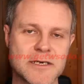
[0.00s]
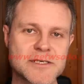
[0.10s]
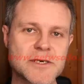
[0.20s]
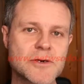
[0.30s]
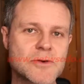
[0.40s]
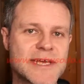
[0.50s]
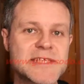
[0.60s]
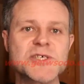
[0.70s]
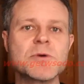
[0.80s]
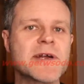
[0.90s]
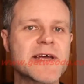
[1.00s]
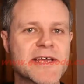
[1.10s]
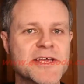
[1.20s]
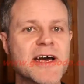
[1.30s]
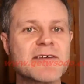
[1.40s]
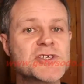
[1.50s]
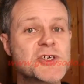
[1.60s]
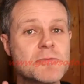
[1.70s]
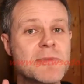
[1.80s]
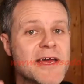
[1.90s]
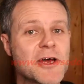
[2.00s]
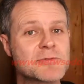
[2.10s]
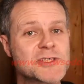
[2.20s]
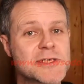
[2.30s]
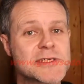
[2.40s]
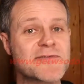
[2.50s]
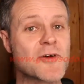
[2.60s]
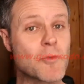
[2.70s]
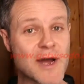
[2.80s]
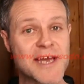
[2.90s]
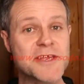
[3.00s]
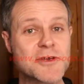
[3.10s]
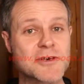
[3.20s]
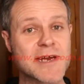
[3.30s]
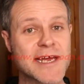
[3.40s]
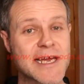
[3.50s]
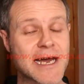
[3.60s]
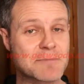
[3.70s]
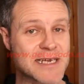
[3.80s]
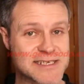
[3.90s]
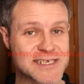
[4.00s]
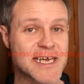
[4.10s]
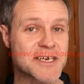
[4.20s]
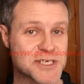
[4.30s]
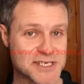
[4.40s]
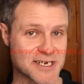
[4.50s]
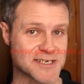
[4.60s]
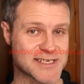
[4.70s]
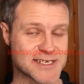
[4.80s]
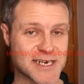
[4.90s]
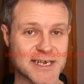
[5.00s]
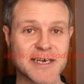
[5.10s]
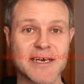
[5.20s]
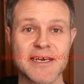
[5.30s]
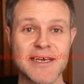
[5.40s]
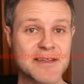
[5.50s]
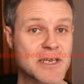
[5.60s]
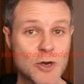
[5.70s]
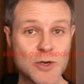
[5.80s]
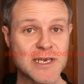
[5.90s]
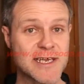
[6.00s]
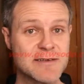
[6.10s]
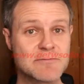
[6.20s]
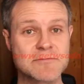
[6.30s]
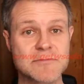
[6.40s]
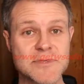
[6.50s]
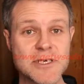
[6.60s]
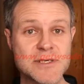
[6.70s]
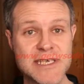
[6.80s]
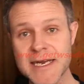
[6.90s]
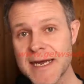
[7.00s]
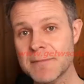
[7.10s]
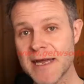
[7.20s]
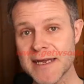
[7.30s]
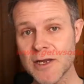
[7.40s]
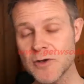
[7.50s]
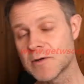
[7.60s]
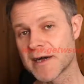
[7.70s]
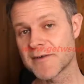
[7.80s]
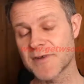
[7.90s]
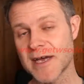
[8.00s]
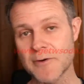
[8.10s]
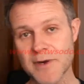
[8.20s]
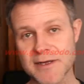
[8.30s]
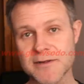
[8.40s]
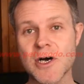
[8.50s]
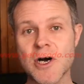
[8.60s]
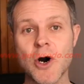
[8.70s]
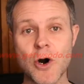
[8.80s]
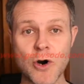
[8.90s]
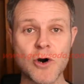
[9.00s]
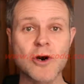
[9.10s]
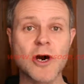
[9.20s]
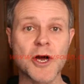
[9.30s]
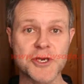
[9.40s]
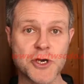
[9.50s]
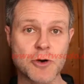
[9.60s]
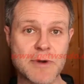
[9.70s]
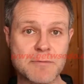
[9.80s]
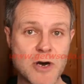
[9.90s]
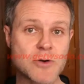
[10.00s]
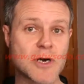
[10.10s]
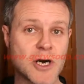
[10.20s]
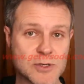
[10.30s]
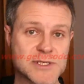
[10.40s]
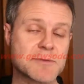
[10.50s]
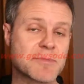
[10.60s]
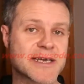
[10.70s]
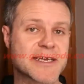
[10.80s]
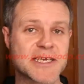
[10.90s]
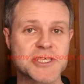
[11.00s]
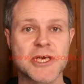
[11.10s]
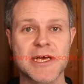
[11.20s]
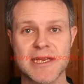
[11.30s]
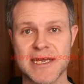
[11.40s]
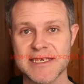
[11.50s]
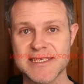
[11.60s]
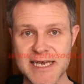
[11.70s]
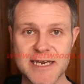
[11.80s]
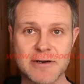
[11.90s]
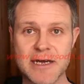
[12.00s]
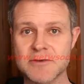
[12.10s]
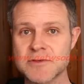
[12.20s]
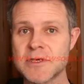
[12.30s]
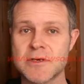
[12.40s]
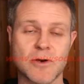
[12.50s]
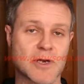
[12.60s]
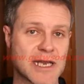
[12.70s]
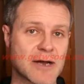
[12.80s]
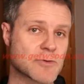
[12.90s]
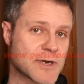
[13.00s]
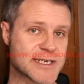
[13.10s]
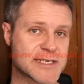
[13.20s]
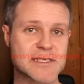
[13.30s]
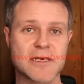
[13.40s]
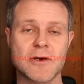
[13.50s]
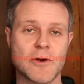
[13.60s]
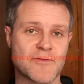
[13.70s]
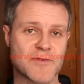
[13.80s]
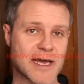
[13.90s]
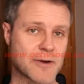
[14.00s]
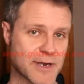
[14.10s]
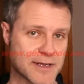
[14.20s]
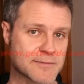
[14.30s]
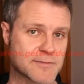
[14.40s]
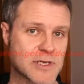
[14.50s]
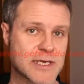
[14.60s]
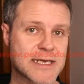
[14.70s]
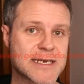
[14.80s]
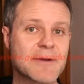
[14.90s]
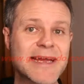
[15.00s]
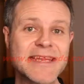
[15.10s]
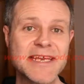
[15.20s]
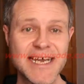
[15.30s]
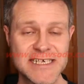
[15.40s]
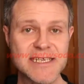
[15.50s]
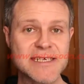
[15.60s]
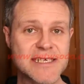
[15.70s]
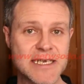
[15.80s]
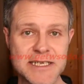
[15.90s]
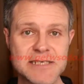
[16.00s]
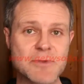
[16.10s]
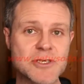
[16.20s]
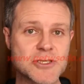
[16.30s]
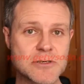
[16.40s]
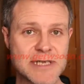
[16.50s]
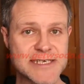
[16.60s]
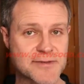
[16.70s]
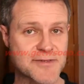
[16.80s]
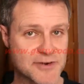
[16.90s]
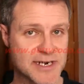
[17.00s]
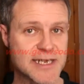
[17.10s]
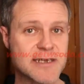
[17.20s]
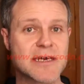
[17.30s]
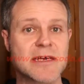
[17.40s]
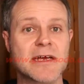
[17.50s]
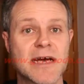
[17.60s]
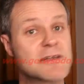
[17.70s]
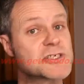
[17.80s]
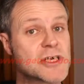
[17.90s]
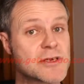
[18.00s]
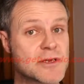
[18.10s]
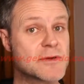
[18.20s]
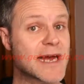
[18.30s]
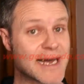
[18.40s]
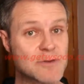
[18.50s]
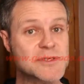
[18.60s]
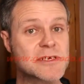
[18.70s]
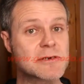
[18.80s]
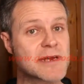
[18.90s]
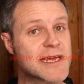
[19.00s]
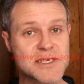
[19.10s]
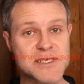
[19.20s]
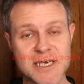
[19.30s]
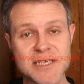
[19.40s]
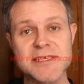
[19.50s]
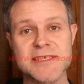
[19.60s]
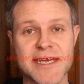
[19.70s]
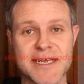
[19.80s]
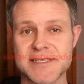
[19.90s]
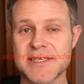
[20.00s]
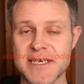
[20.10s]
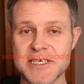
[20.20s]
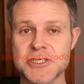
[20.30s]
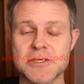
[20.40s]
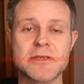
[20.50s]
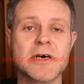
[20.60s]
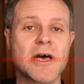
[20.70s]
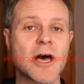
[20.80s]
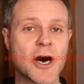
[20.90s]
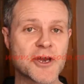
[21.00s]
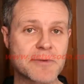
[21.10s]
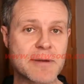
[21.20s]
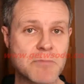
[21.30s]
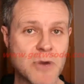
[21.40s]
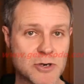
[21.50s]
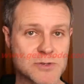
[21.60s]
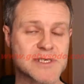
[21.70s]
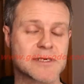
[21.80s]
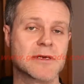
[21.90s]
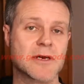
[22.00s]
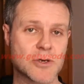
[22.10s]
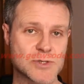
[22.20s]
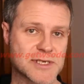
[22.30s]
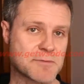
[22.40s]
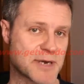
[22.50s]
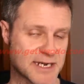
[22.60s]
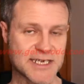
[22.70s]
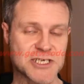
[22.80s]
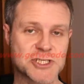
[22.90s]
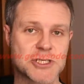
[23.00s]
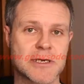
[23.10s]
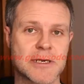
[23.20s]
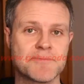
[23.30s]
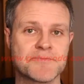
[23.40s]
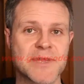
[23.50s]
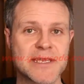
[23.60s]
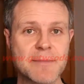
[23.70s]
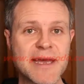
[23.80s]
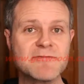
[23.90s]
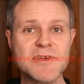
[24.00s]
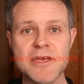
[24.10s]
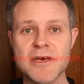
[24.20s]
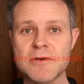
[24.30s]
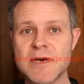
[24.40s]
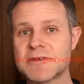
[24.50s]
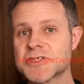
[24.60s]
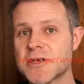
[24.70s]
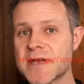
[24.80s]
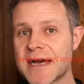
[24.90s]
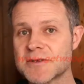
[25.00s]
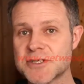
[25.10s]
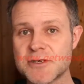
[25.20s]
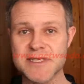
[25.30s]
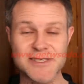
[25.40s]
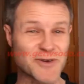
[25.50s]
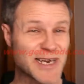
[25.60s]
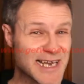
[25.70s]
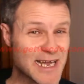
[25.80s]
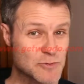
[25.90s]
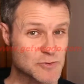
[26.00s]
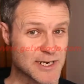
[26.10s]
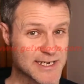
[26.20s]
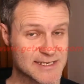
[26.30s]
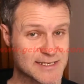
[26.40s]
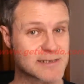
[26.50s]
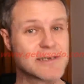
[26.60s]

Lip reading: So, in summary, you have two main options for where you create and maintain your starter site, either locally, using an app like Local by Flywheel, or on your remote hosting package like SiteGround or Cloudways or Flywheel. Now, in the next lesson, in this module, lesson 3, I'll show you how to create your starter site installation on a remote hosting package. In the main video, I'll show you how to do on Cloudways.